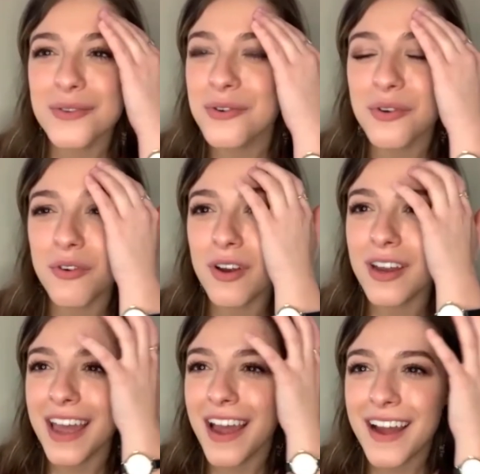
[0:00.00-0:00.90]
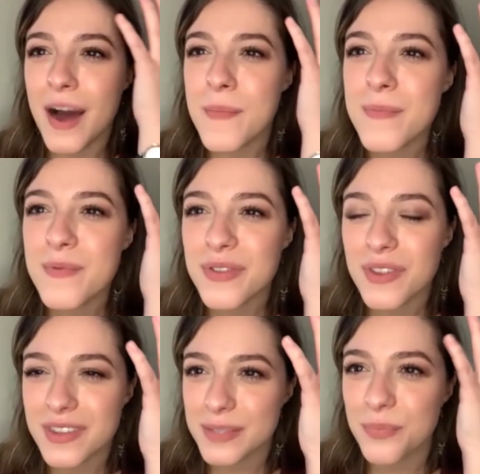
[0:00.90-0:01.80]
you come up with
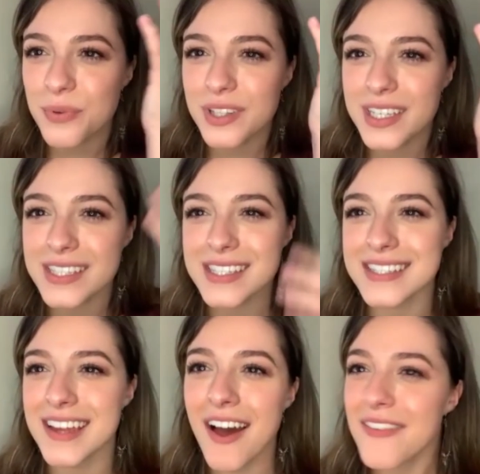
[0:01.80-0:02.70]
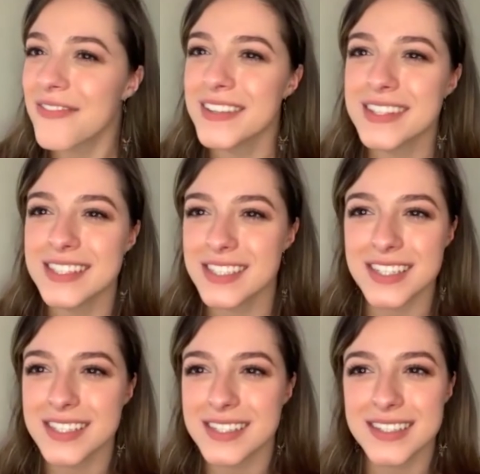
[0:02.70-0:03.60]
all this brilliant stuff. It's
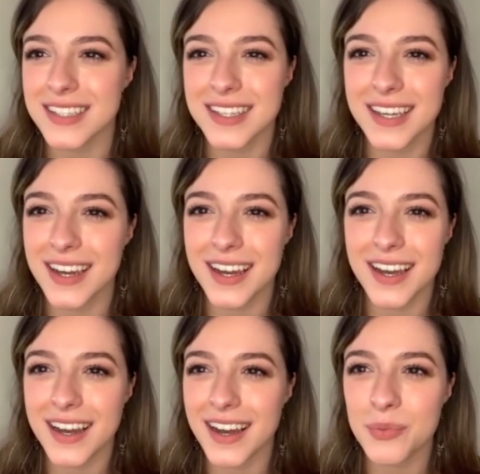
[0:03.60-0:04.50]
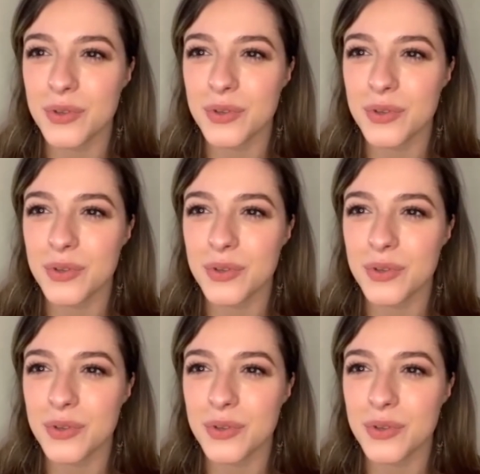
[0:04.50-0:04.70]
just beautiful.